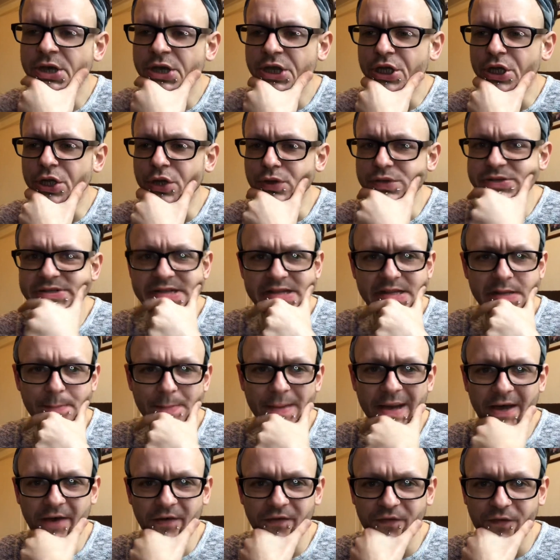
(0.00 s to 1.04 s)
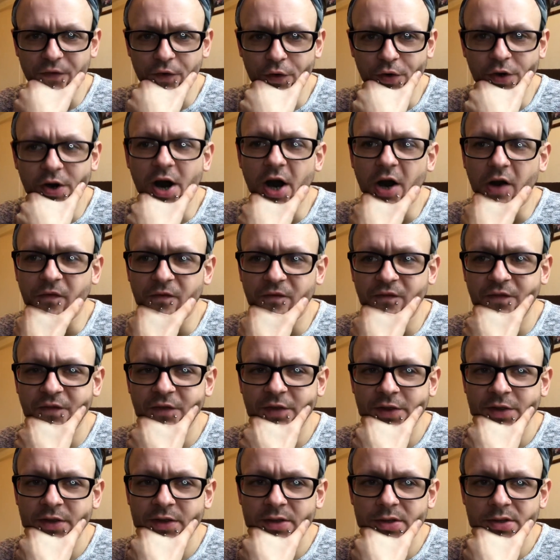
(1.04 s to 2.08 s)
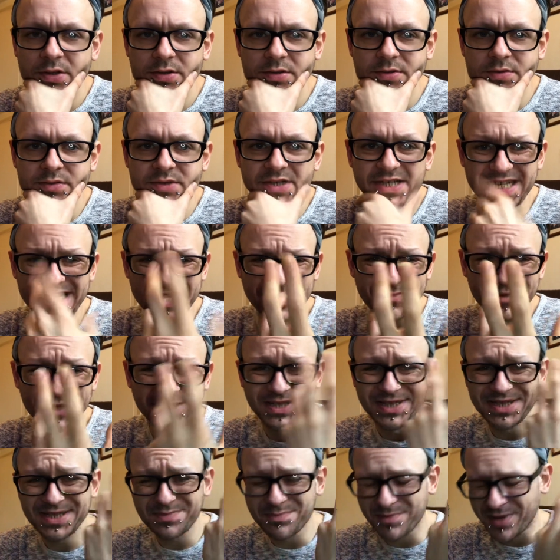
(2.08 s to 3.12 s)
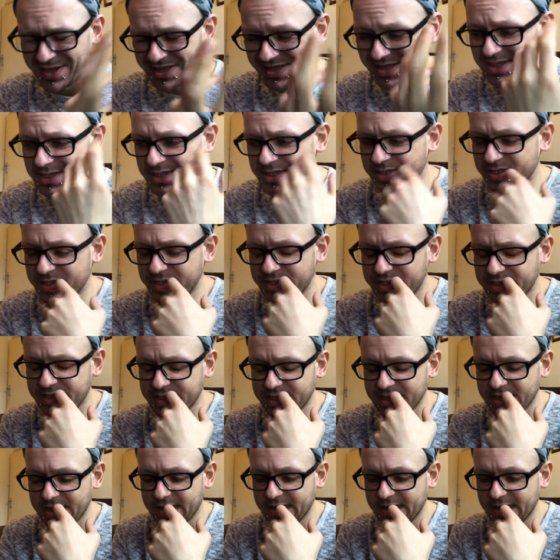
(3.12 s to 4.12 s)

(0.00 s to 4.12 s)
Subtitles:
using the metaphor of demons, monsters,